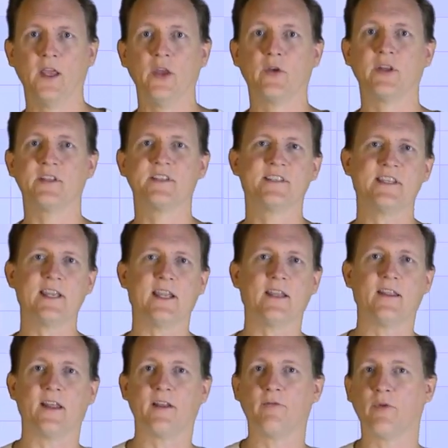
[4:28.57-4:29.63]
You can see
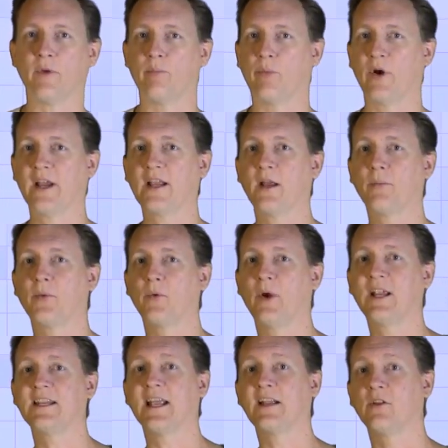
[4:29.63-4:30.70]
that if we break up the
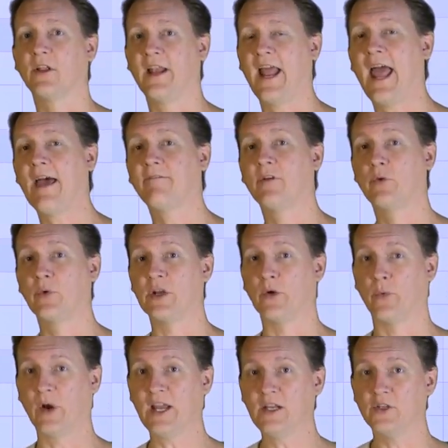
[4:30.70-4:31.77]
rectangle in half and
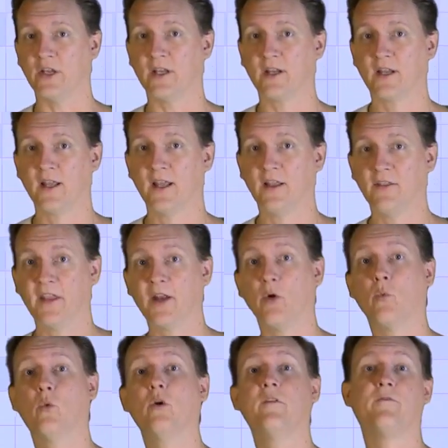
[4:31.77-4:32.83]
rearrange it, then
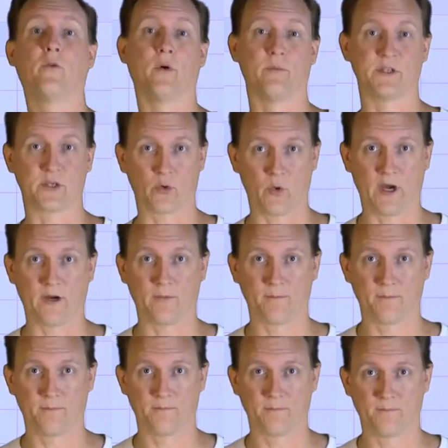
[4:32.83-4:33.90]
it would form a square.
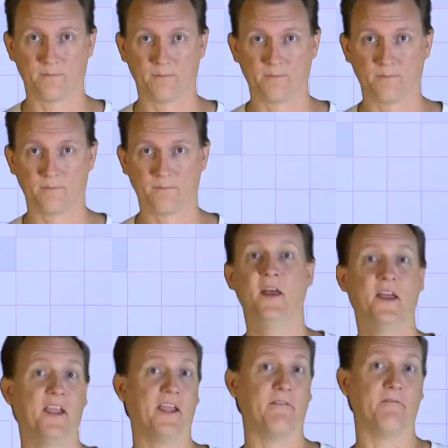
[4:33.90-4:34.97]

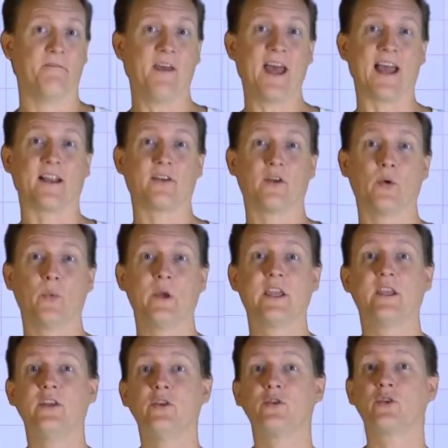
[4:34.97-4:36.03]
In fact, we
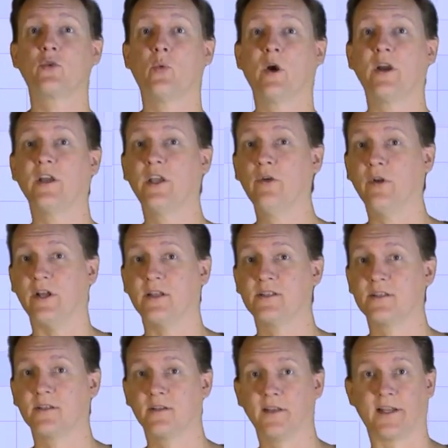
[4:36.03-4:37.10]
can use square
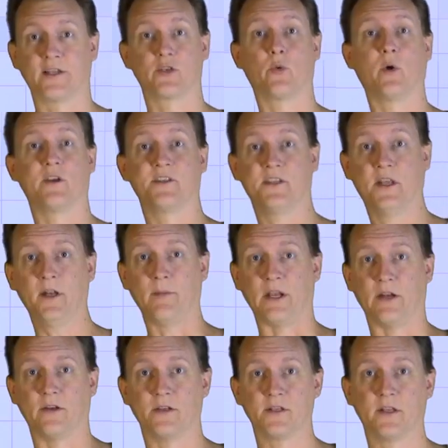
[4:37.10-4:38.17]
units, like square
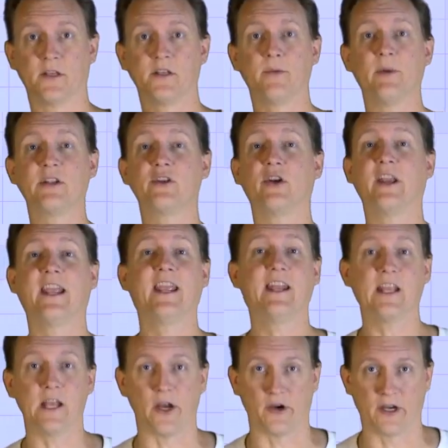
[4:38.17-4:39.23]
centimeters, to measure
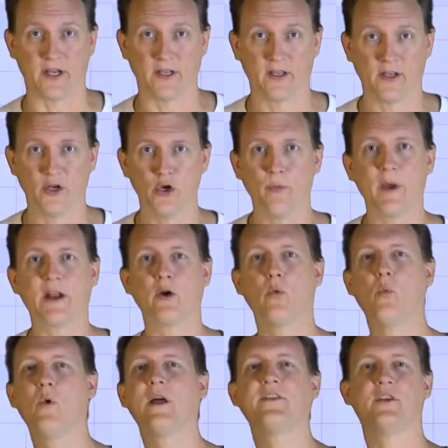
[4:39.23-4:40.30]
any area, no matter
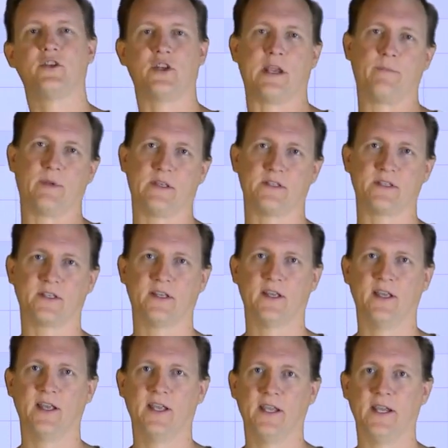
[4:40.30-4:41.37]
what the shape is.
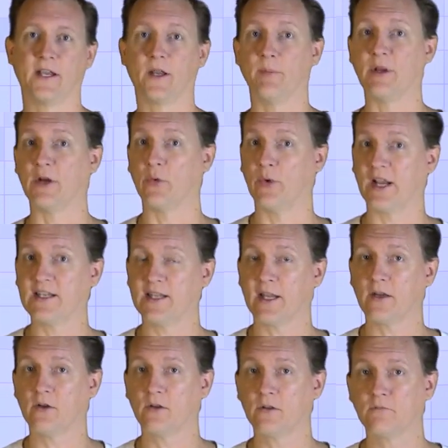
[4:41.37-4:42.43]
It could be a
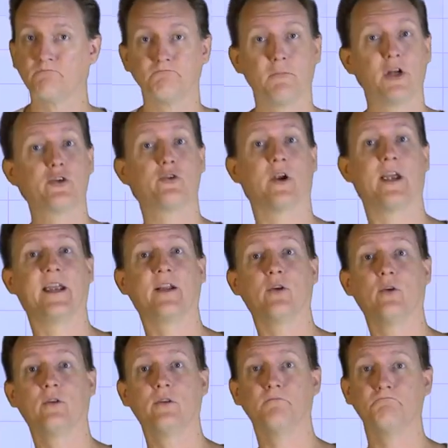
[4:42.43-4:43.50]
rectangle, a
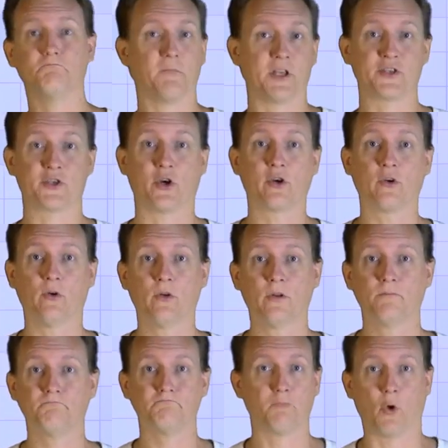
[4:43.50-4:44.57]
triangle, a
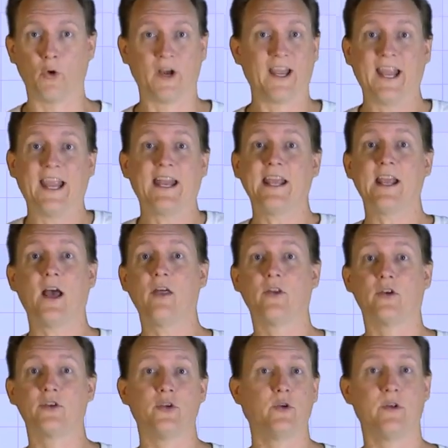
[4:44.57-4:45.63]
circle, or any
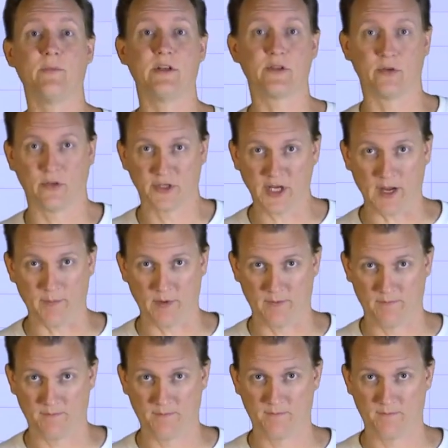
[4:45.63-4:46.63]
other two-dimensional shape.